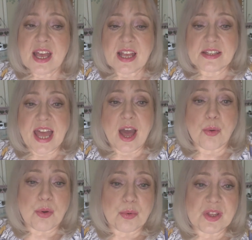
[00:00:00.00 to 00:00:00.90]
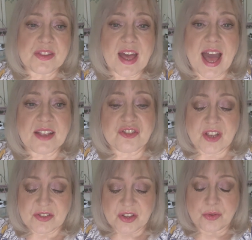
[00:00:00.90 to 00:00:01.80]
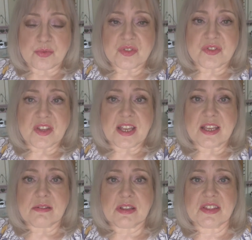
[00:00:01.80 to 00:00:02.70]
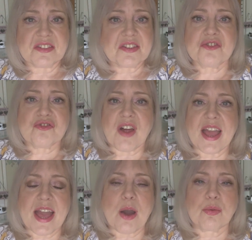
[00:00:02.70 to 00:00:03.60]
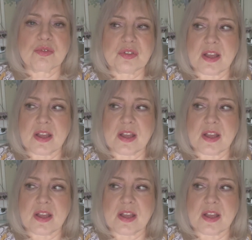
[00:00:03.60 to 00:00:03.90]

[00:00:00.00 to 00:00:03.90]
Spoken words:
Now, with eyeshadows, they didn't dry out.